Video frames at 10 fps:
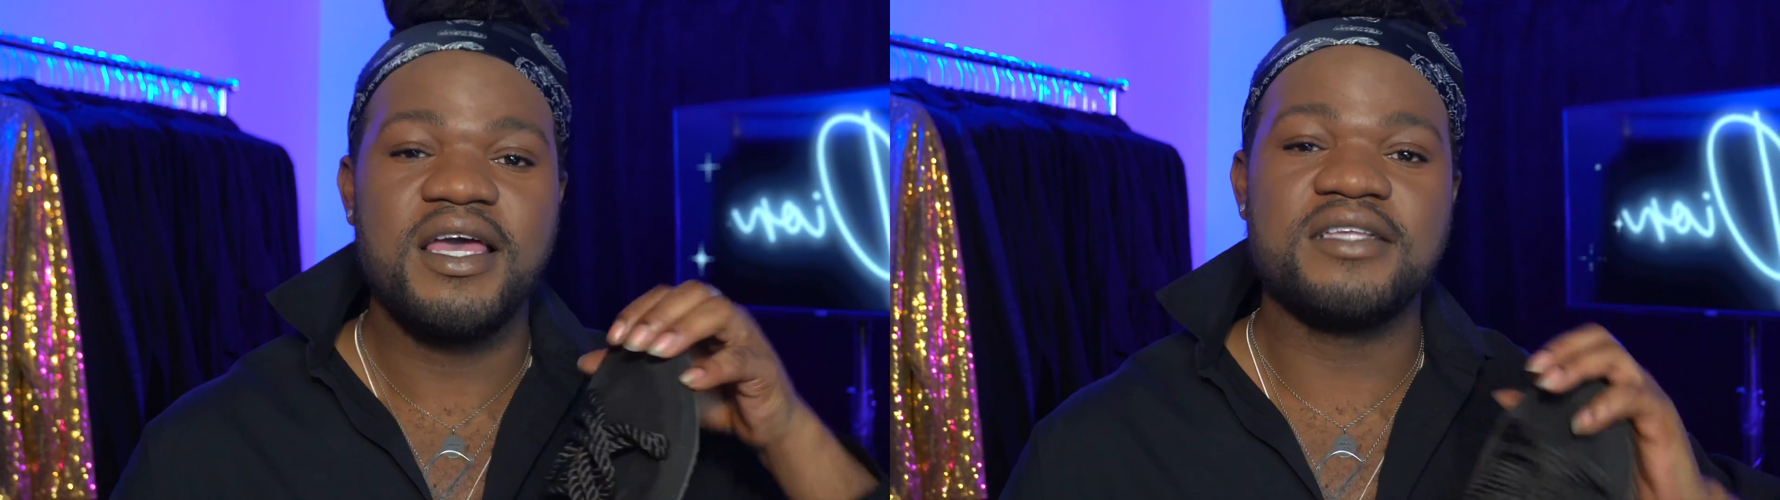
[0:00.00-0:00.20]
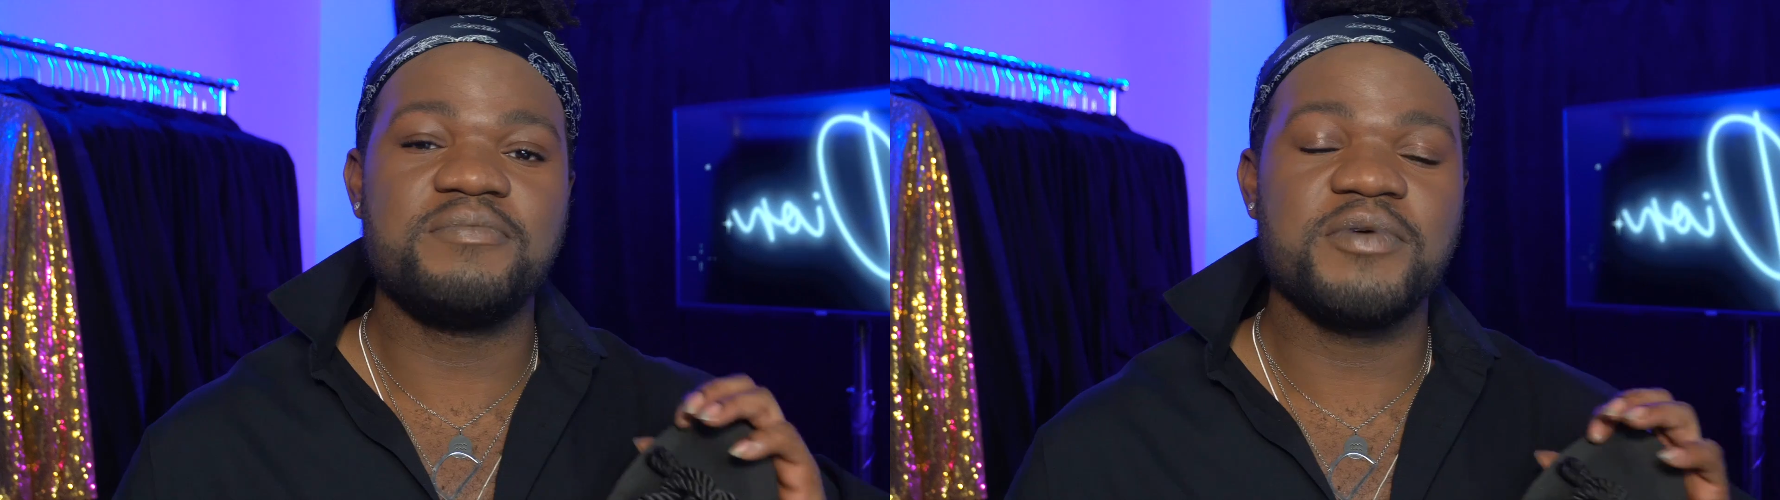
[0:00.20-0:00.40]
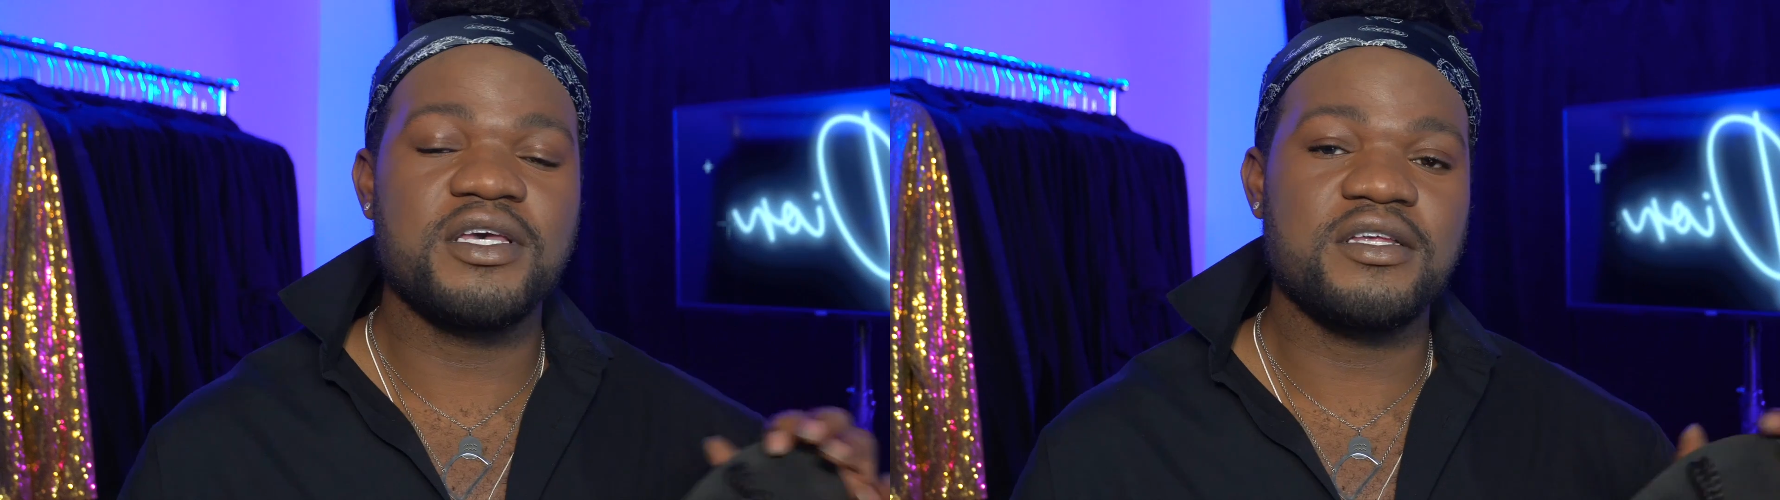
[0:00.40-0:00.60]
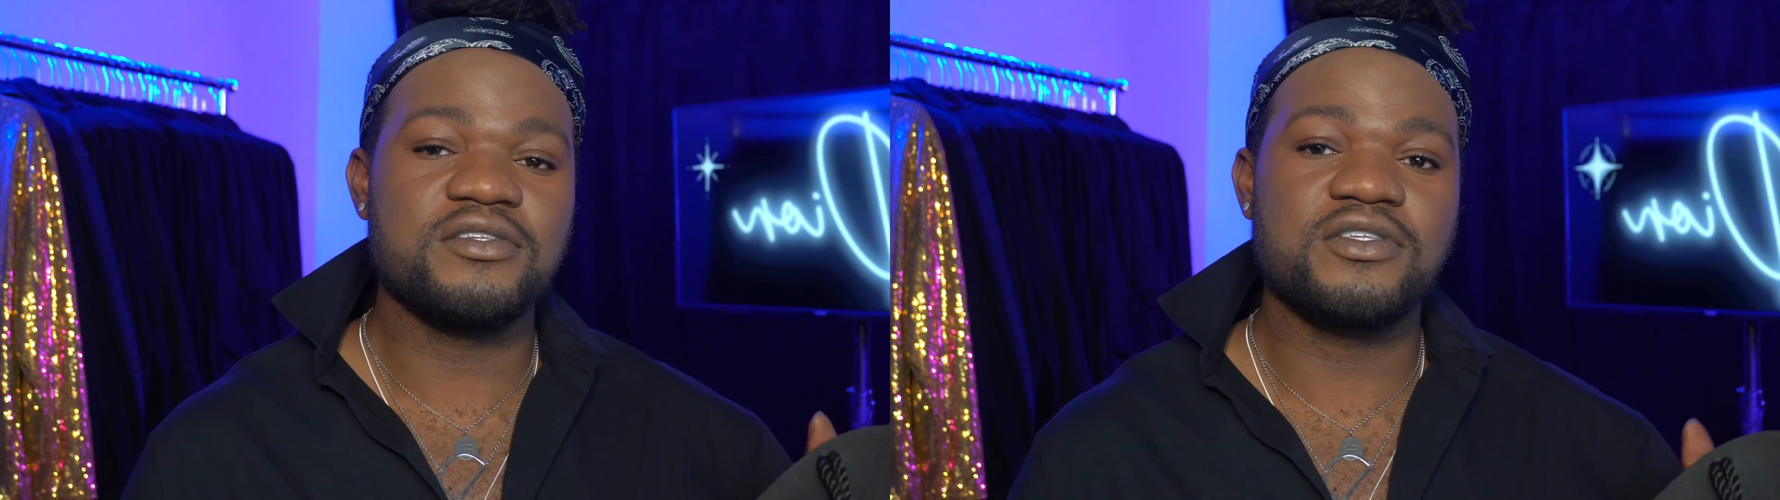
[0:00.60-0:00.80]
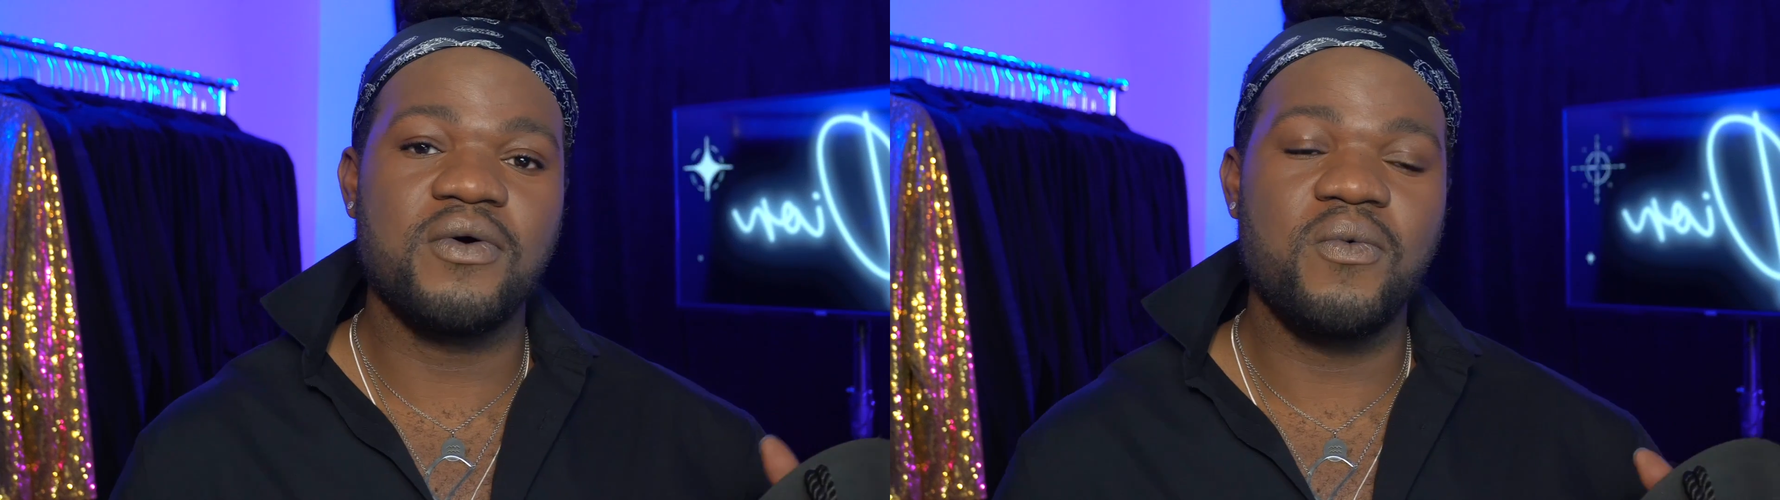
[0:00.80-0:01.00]
It's been getting
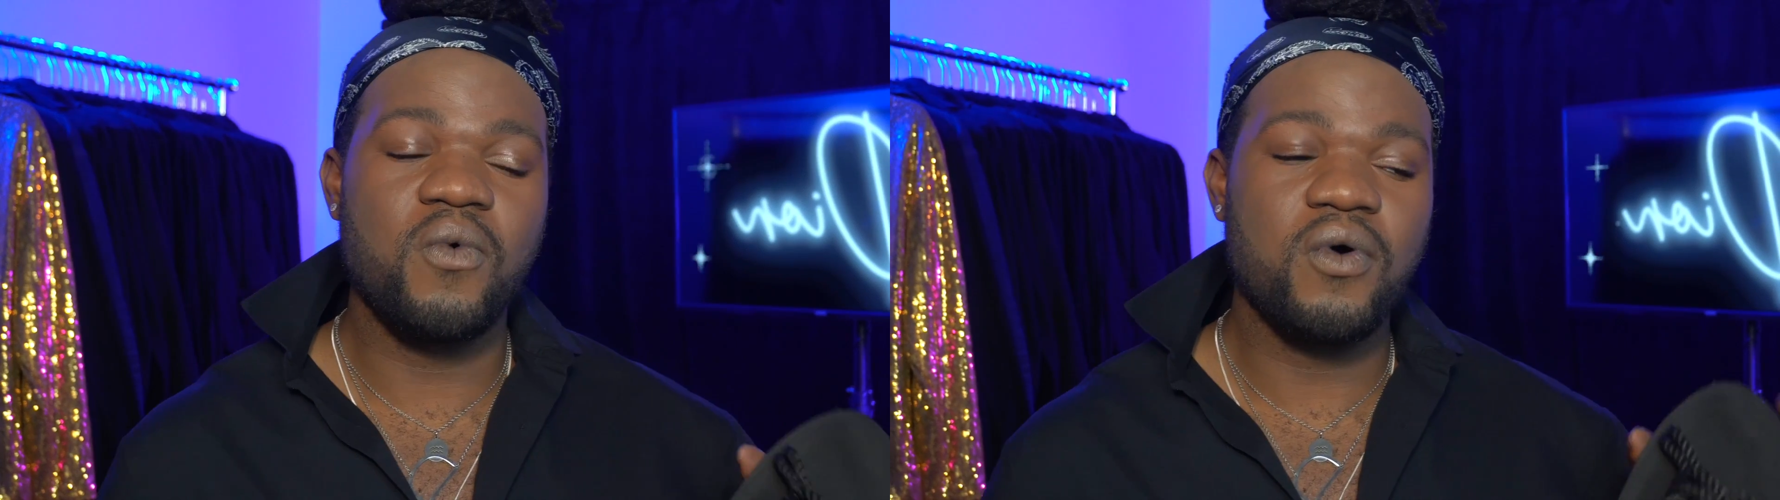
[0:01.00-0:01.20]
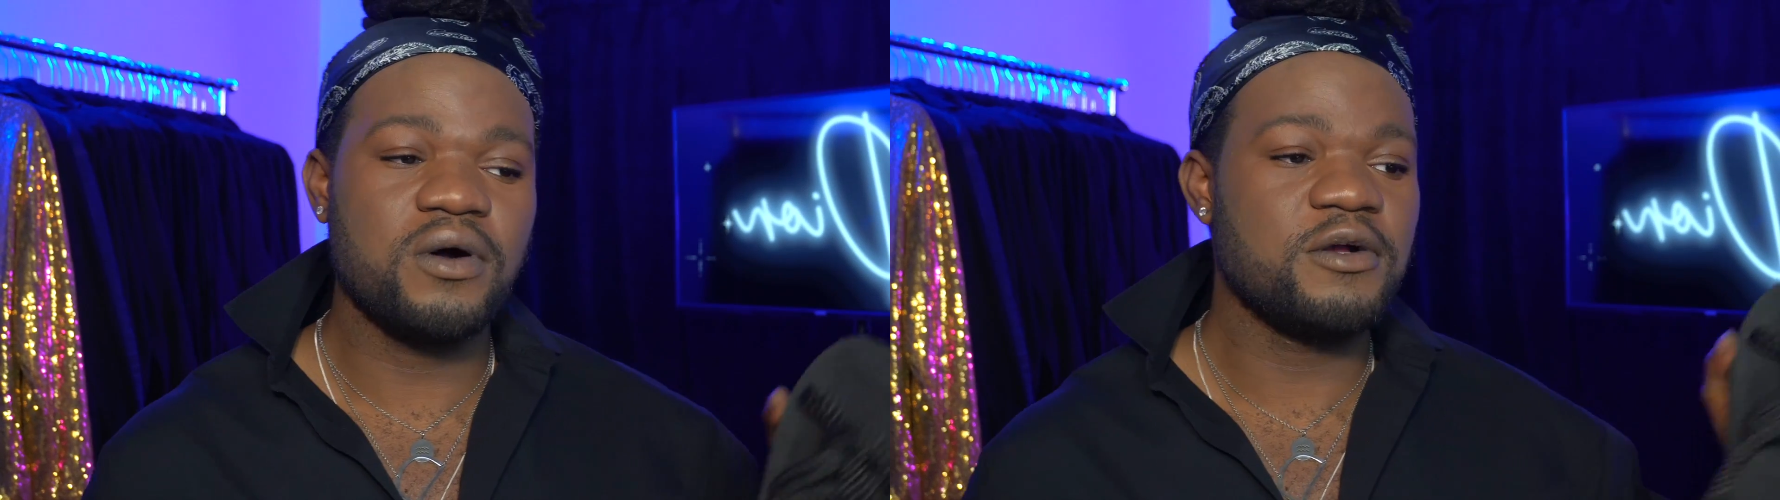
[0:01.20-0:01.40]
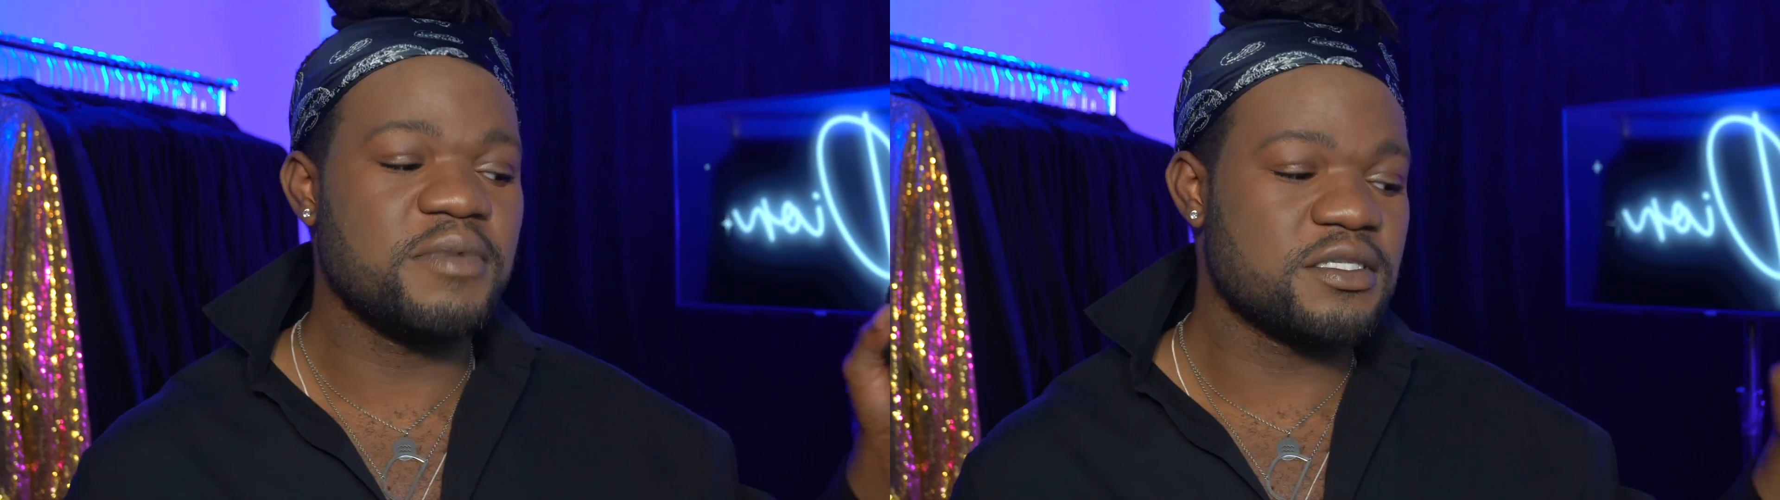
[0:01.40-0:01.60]
so warm